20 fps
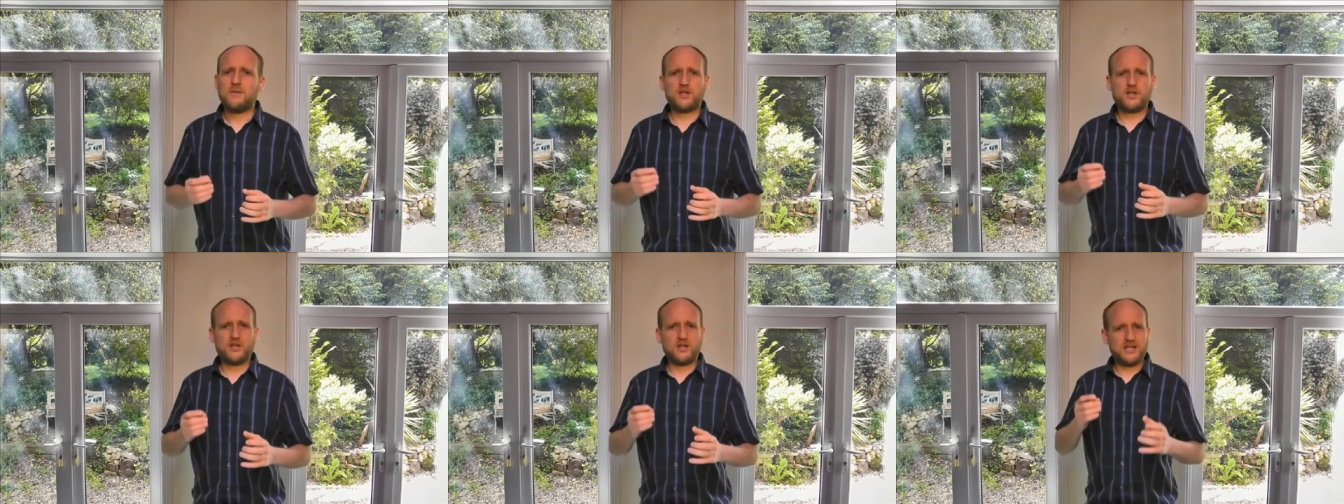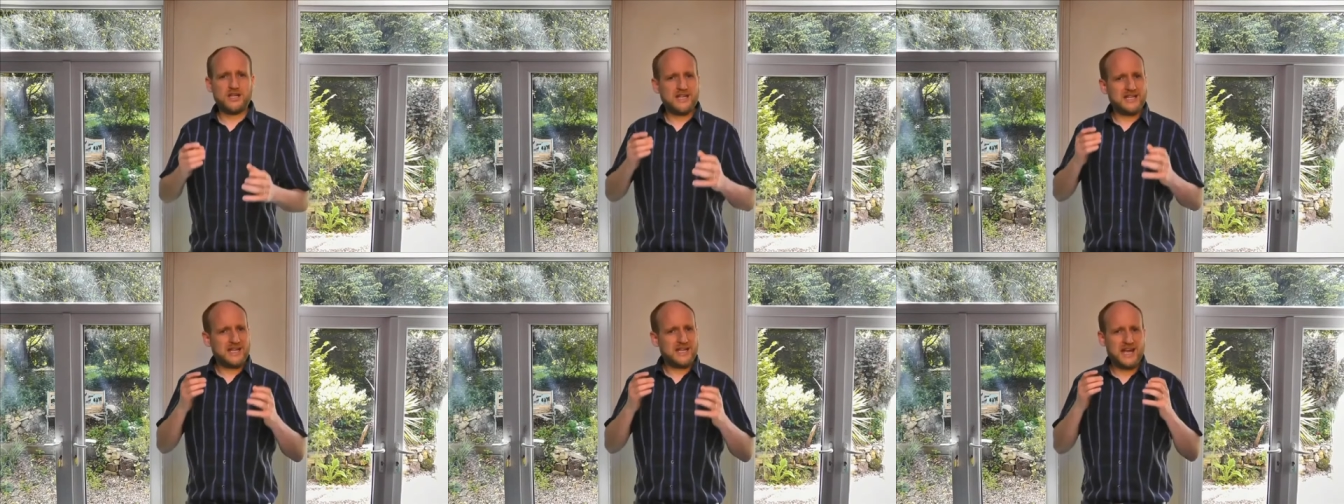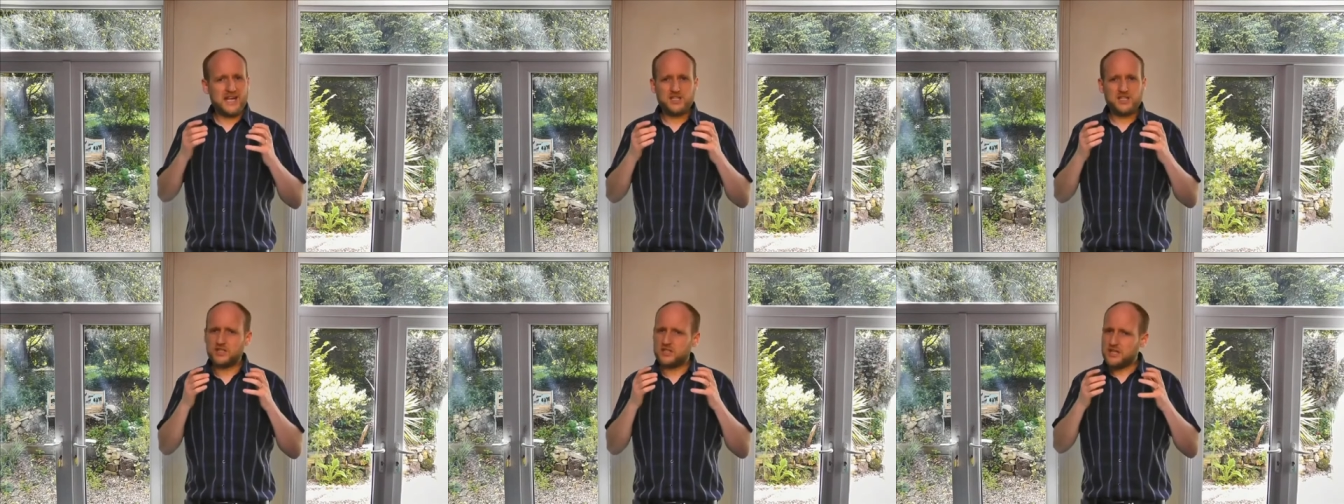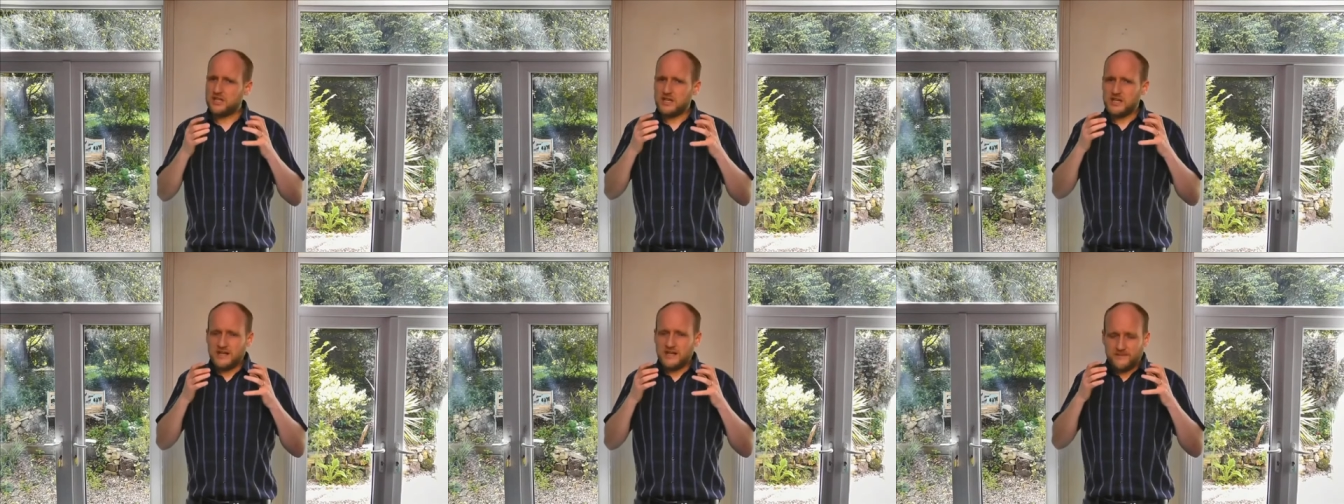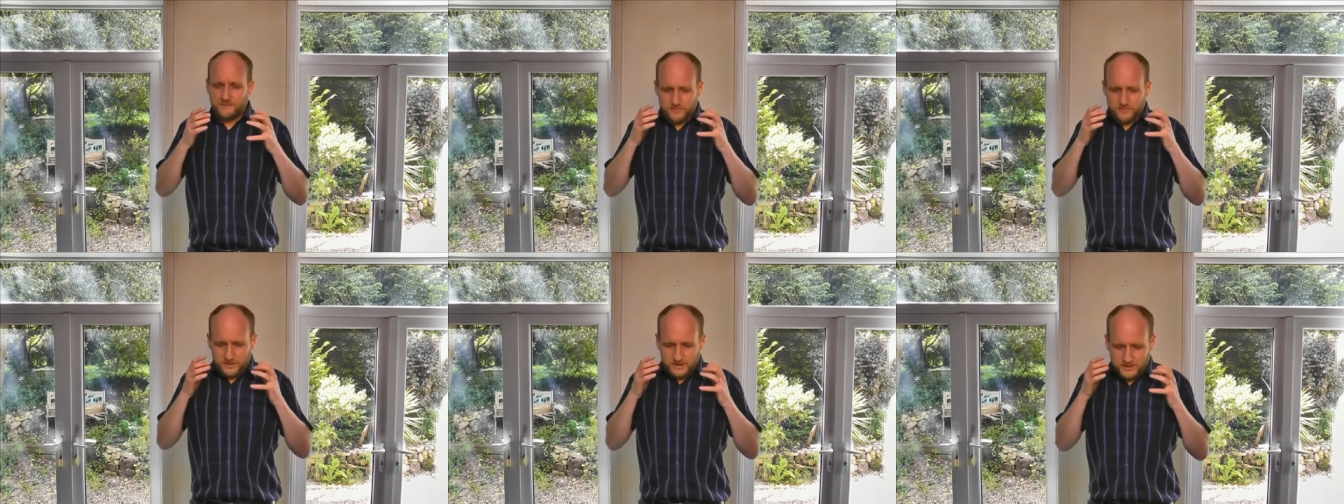because, in case,
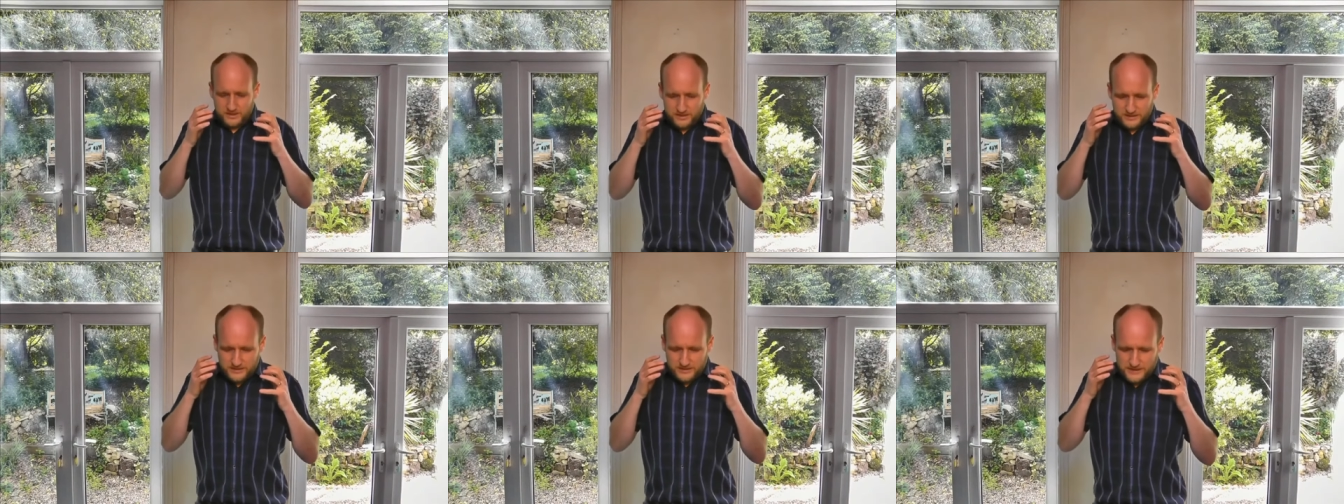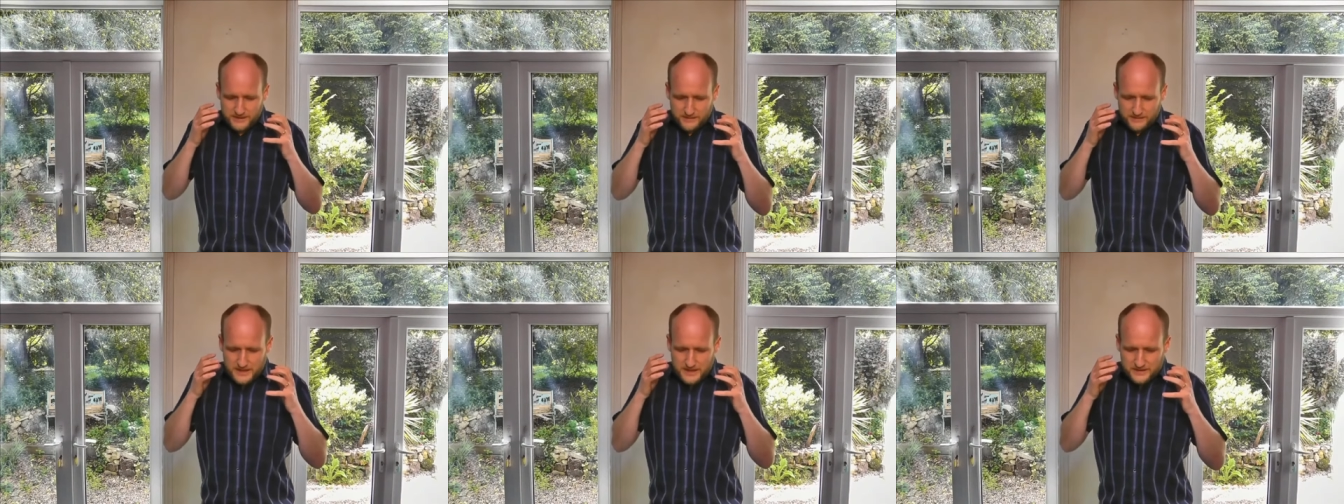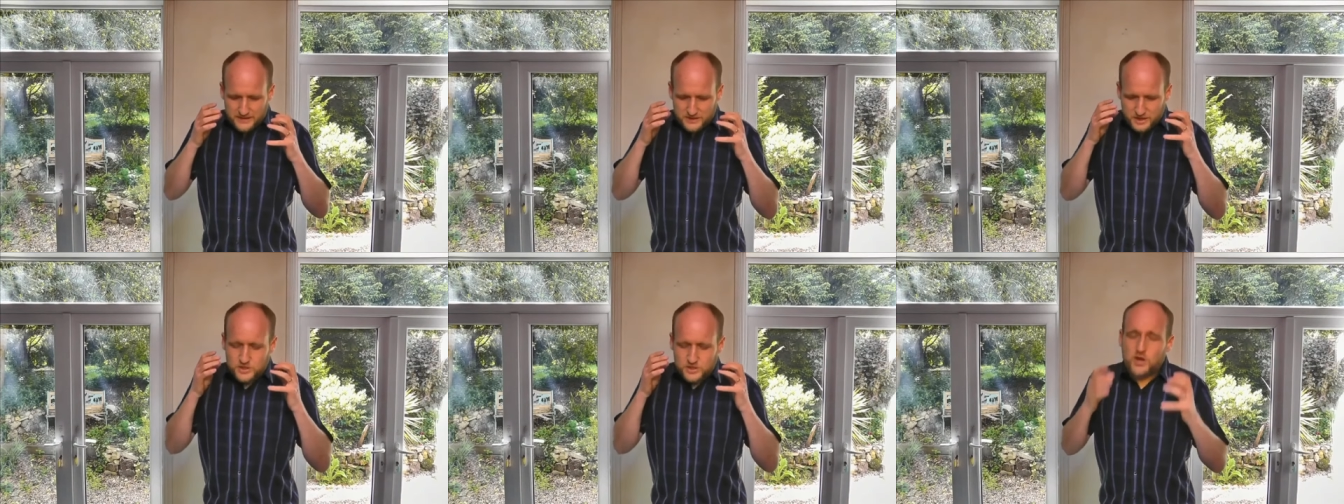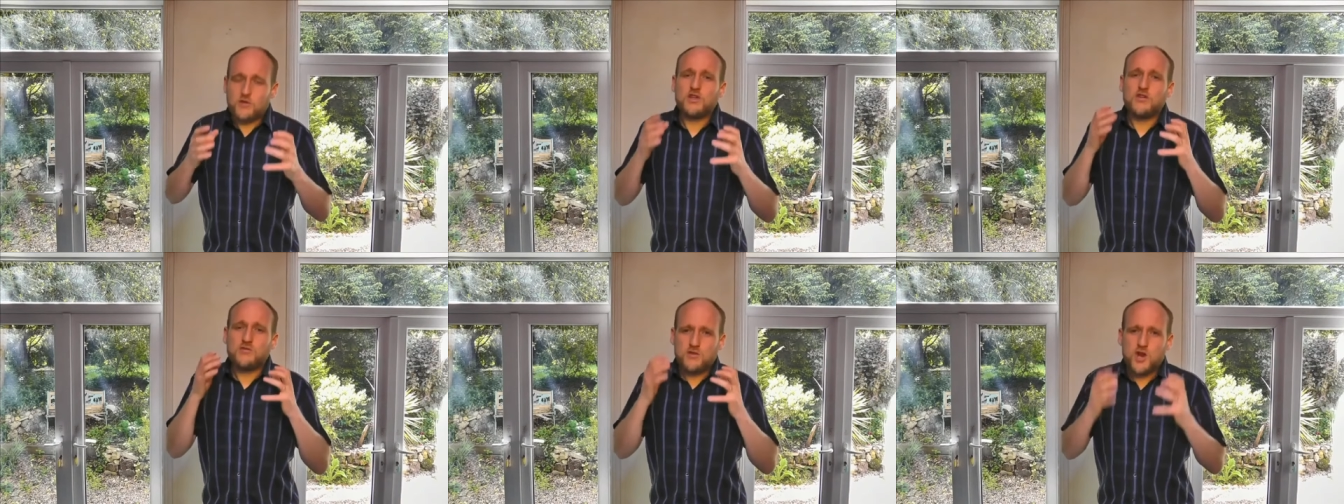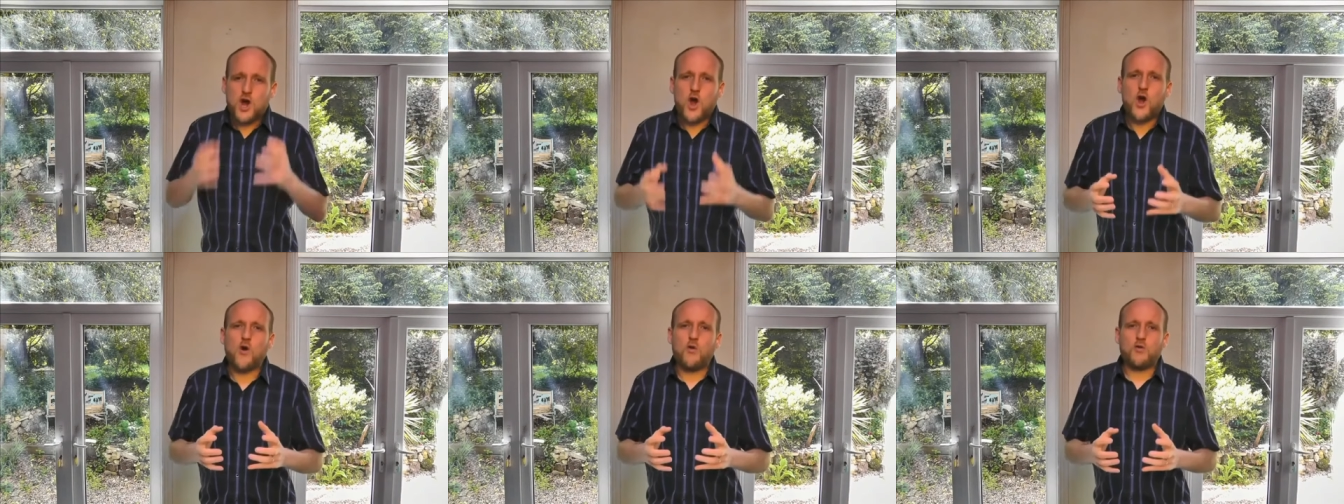so, so
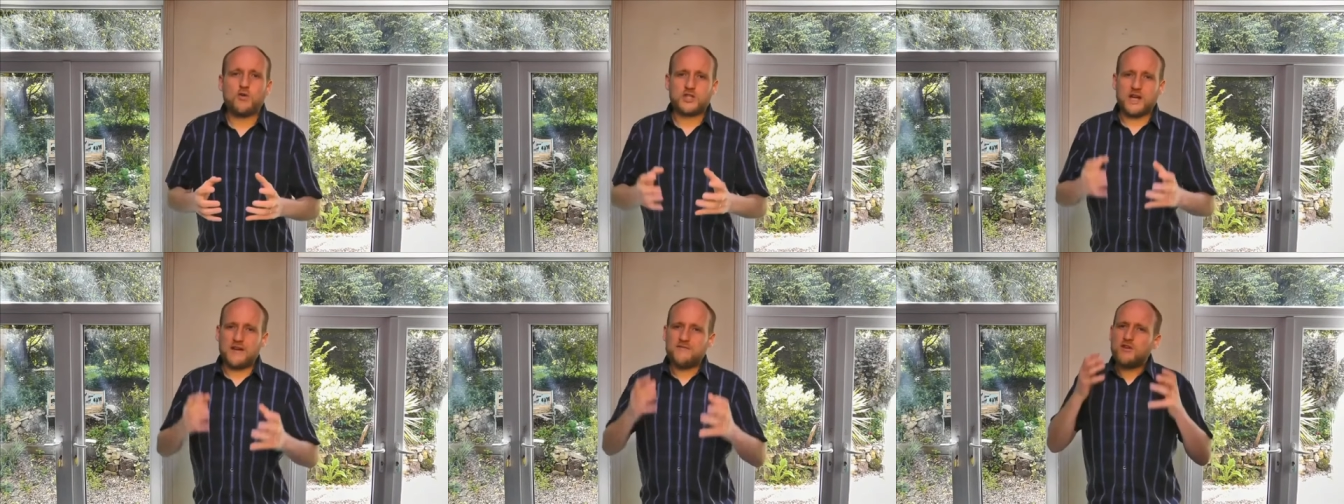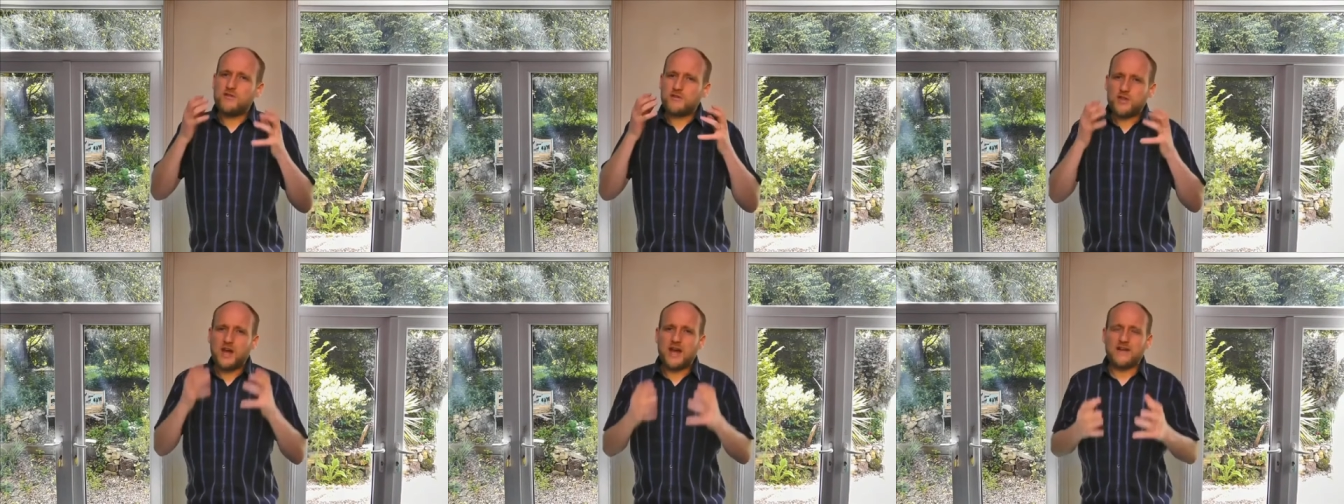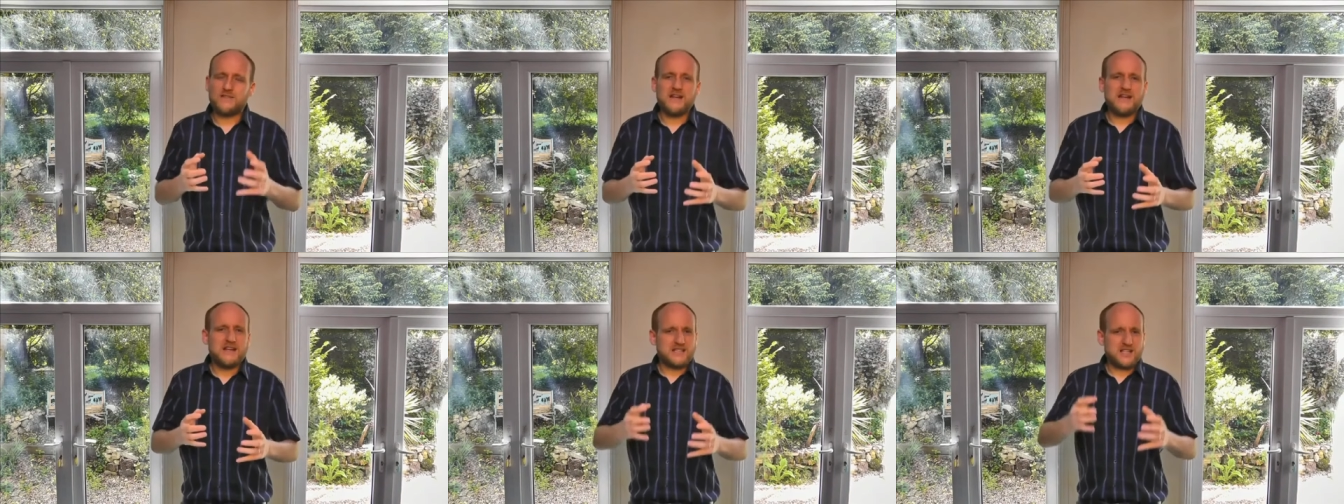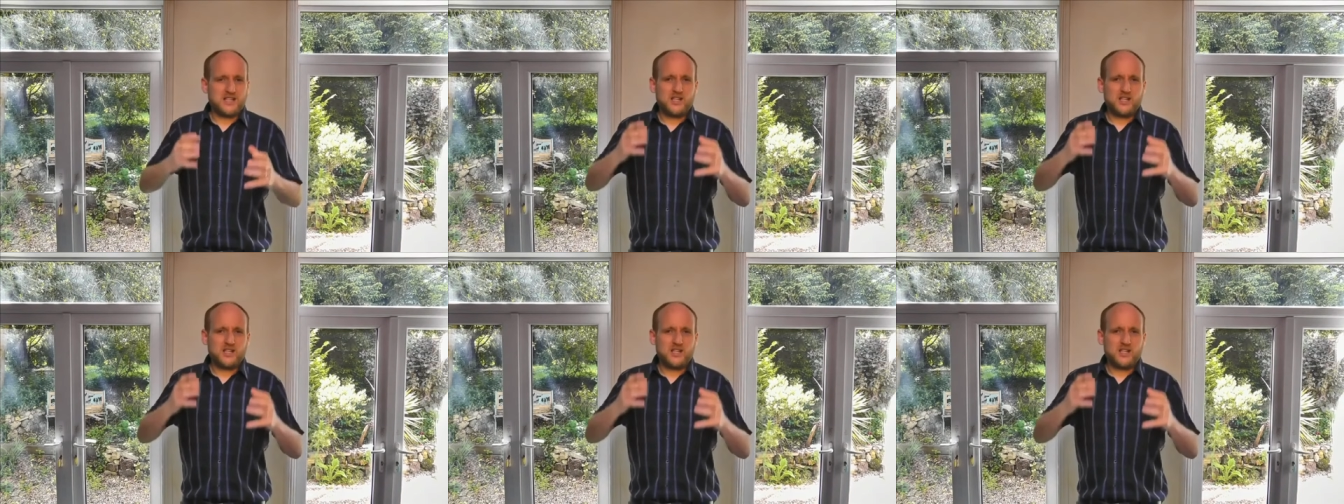you know, so have you, uh,